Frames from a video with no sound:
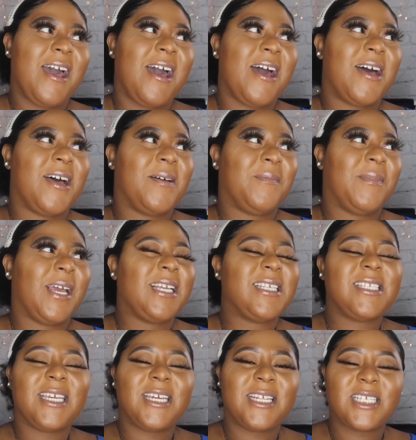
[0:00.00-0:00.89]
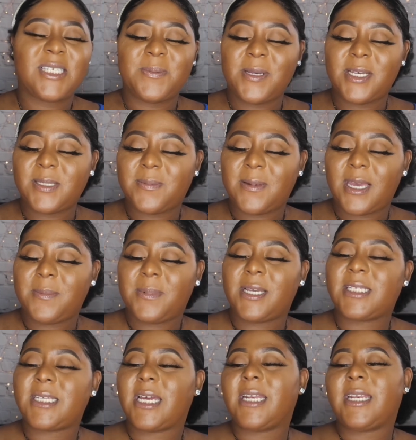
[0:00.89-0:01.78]
um not saying it smells bad
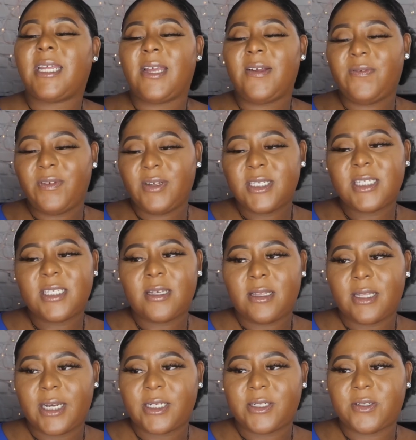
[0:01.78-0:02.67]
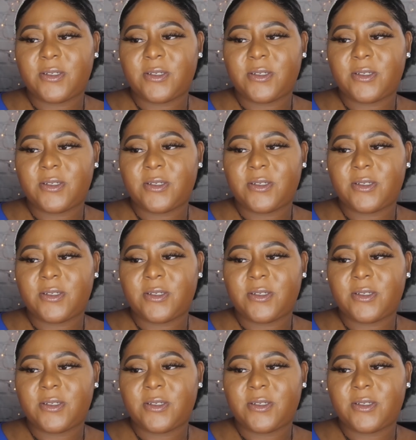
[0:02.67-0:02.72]
because i definitely still like